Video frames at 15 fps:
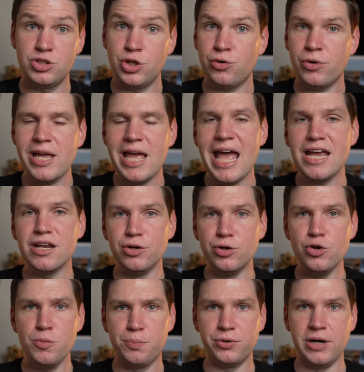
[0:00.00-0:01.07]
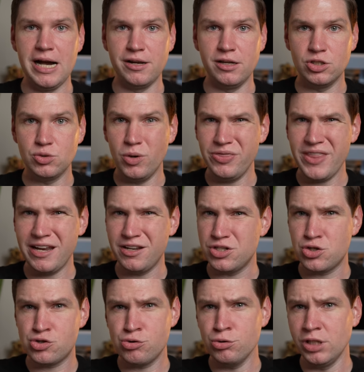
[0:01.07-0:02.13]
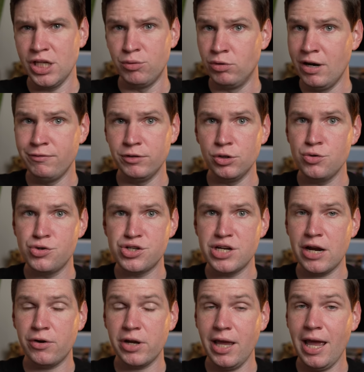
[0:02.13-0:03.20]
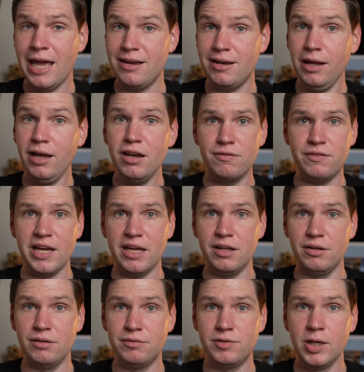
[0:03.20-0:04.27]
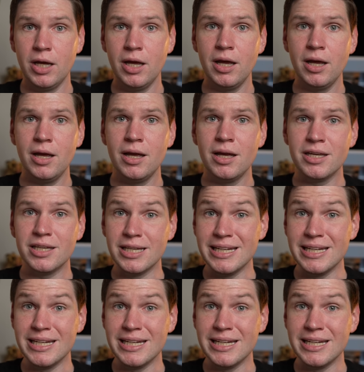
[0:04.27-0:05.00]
To create a new product, one that is truly revolutionary and innovative, you